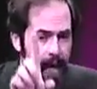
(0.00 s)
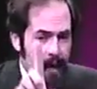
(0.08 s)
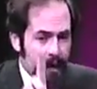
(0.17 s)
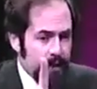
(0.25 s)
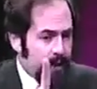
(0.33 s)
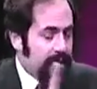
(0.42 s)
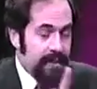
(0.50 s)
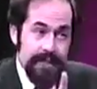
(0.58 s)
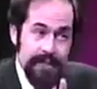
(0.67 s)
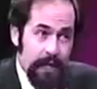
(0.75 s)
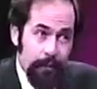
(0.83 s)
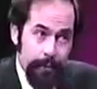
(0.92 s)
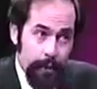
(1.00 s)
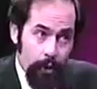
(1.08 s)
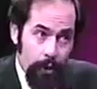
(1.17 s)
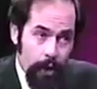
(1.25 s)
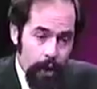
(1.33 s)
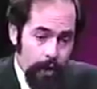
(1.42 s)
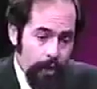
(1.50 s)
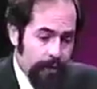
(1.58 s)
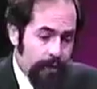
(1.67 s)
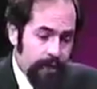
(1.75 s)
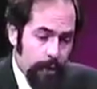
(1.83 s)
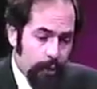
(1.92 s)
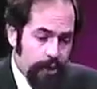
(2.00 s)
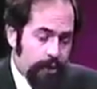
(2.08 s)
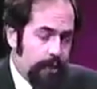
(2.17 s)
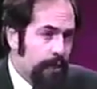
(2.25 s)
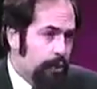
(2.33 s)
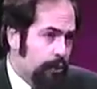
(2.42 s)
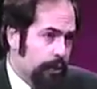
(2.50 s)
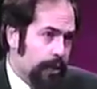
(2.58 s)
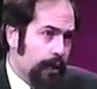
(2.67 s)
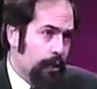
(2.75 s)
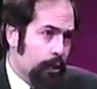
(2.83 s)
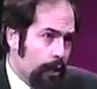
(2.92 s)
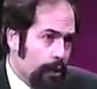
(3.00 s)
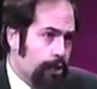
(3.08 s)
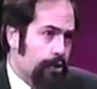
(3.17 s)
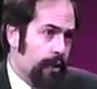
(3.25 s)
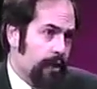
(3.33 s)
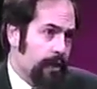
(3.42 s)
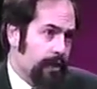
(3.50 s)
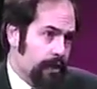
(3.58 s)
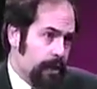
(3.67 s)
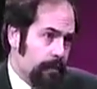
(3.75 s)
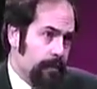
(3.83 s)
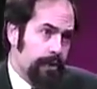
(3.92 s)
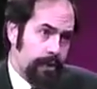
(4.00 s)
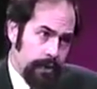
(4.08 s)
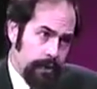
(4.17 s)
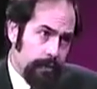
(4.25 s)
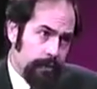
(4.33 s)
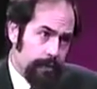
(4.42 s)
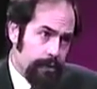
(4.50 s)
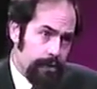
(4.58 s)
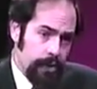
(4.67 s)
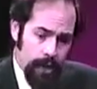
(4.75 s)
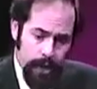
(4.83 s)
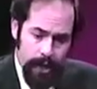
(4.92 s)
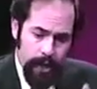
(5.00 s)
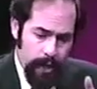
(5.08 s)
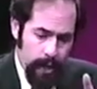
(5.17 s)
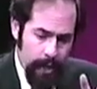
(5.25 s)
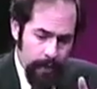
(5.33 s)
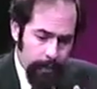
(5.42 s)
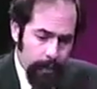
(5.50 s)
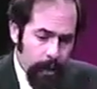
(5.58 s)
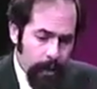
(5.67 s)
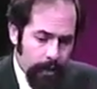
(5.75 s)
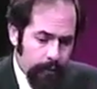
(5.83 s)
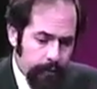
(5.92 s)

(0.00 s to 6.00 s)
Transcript: And it didn't help at all that there was literally an orchestrated attempt to kill this on the part